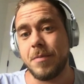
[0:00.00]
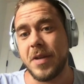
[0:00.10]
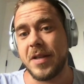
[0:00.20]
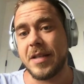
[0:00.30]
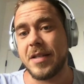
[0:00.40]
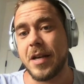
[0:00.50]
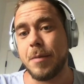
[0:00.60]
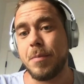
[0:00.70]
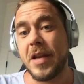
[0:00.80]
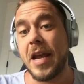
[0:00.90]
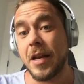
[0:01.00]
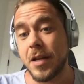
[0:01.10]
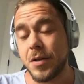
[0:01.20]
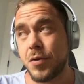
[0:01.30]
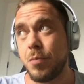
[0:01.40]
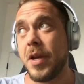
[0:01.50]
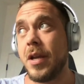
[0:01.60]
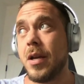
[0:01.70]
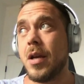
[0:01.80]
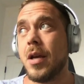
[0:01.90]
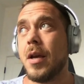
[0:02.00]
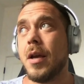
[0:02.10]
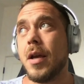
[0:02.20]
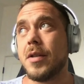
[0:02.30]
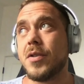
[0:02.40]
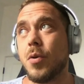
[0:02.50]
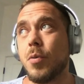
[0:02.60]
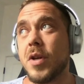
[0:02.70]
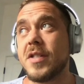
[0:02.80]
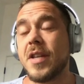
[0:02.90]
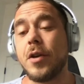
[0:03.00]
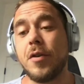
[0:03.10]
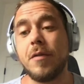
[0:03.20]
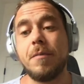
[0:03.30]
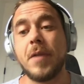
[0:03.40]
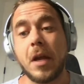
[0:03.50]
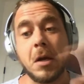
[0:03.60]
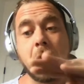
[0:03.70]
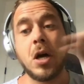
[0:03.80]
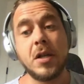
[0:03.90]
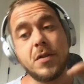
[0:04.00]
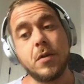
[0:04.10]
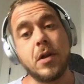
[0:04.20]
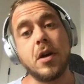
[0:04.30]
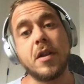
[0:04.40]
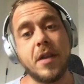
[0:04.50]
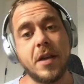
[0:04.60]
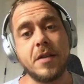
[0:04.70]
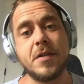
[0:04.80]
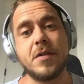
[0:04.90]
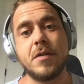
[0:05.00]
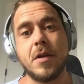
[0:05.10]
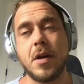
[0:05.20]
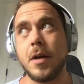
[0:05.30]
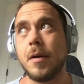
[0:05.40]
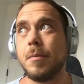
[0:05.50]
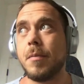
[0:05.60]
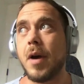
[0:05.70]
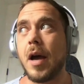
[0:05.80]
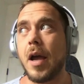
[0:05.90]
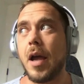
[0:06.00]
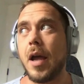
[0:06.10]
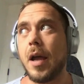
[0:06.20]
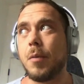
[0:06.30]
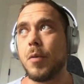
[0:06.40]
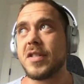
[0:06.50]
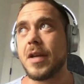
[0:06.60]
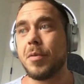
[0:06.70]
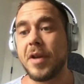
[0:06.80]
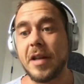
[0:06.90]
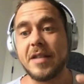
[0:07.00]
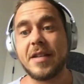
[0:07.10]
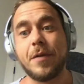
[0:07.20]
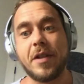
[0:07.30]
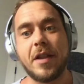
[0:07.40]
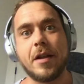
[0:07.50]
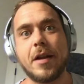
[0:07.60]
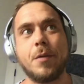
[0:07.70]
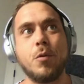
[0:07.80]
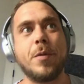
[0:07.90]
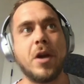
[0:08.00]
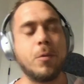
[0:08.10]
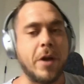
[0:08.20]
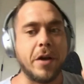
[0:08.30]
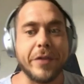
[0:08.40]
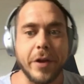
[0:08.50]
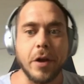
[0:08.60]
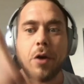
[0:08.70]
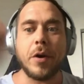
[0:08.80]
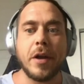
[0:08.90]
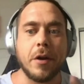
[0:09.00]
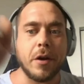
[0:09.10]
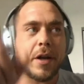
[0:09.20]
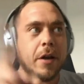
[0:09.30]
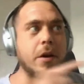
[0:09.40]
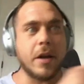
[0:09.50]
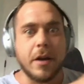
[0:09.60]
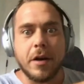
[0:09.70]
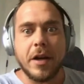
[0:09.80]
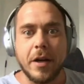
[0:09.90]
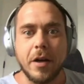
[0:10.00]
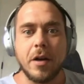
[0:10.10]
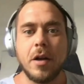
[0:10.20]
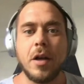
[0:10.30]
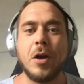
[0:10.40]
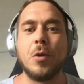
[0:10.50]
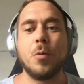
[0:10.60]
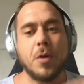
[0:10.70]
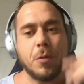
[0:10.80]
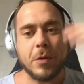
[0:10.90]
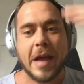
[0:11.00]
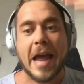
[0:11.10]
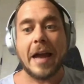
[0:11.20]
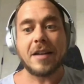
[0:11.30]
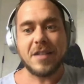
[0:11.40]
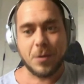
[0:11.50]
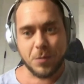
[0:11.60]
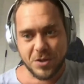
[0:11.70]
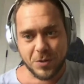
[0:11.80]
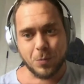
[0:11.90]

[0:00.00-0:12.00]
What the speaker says: at that time, but he handed it to me. And so once I could like console log things, and once I realized everything like Ruby on Rails, I could go here, here, here, here. With React, it was just